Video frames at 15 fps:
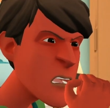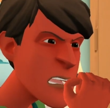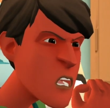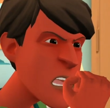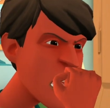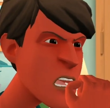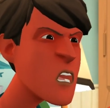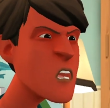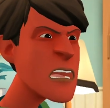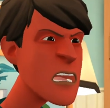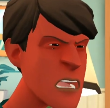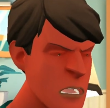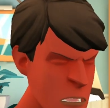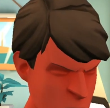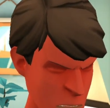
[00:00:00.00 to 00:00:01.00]
and watch
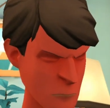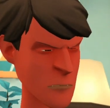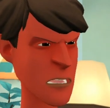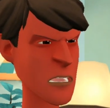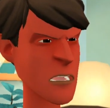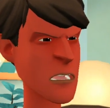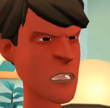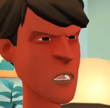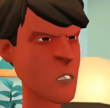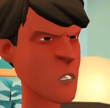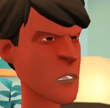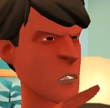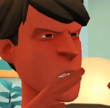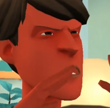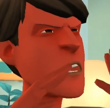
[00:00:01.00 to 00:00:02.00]
Littlest Pet Shop
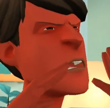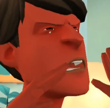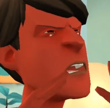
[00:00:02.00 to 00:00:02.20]
while you're in